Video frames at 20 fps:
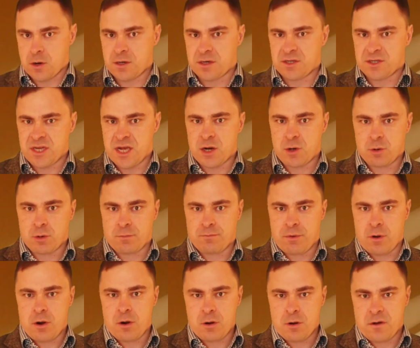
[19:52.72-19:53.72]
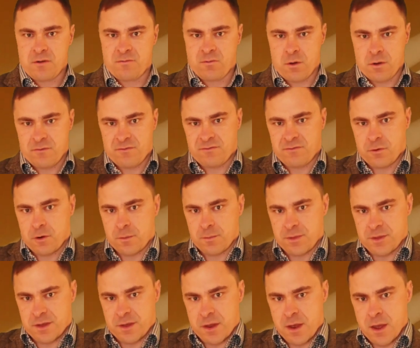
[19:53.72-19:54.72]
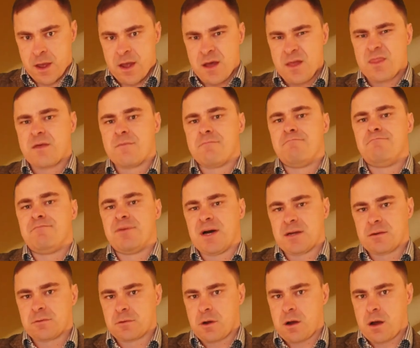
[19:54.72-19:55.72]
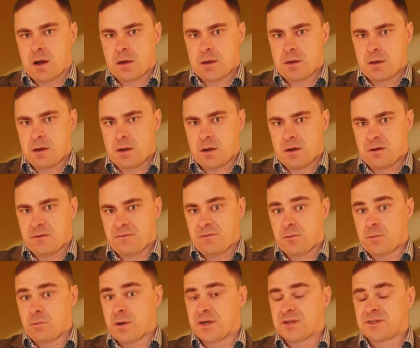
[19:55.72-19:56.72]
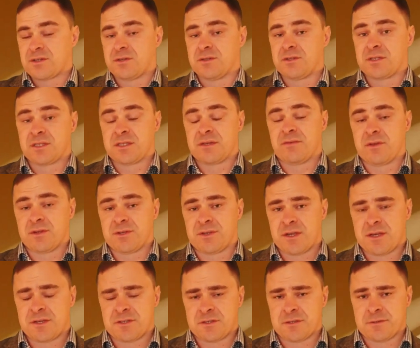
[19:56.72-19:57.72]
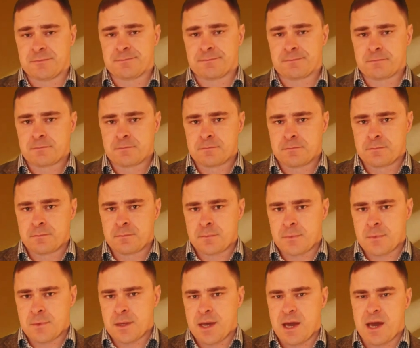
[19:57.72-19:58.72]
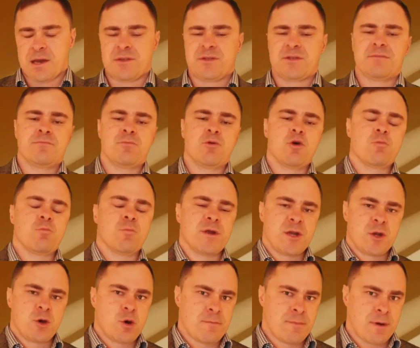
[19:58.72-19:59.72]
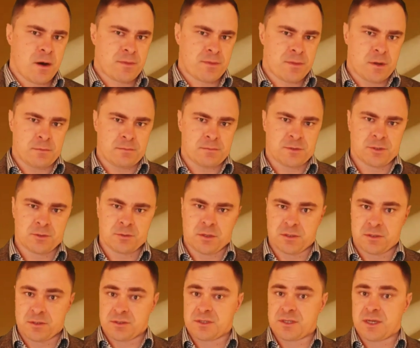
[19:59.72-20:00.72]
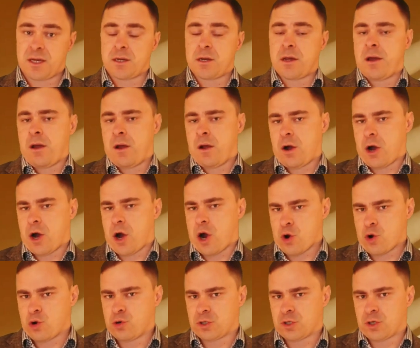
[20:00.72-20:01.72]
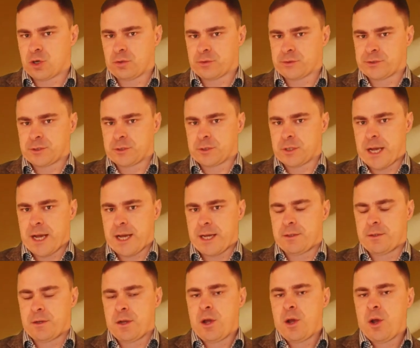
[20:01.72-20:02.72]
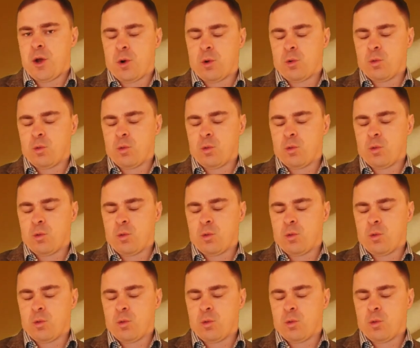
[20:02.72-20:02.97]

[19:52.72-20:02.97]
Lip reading: are an integral part of what formed the bedrock of Western civilization. And it's important we know about them to understand our own culture and